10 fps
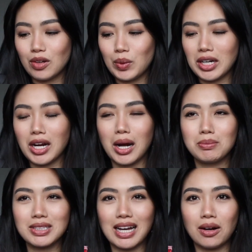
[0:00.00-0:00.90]
When it
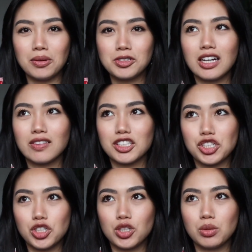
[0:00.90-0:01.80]
comes out of the
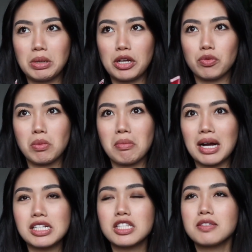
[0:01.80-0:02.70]
tube, it
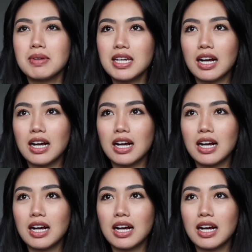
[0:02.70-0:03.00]
reminds me